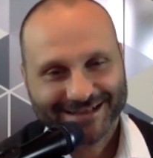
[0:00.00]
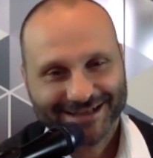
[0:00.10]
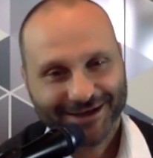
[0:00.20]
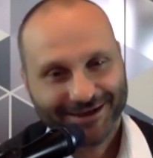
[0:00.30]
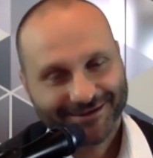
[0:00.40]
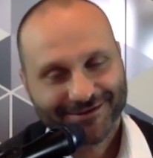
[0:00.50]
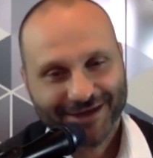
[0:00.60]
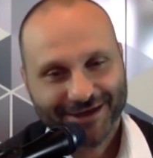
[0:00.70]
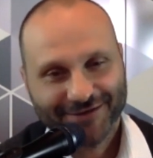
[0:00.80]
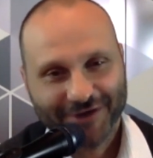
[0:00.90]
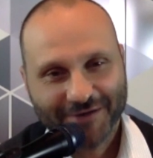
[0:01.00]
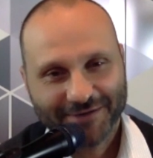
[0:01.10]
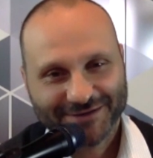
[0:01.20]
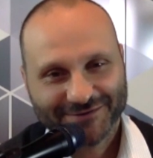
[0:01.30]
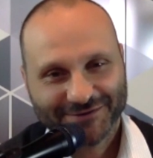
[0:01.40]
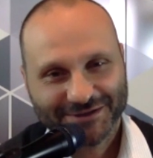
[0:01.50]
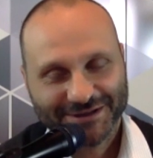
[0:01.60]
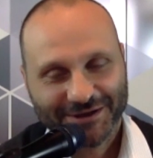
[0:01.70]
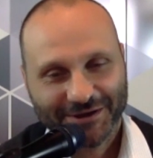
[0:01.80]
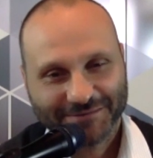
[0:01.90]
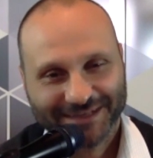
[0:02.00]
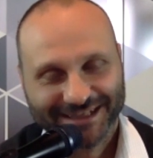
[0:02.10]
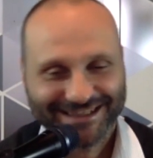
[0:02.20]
So thank you very much for your time.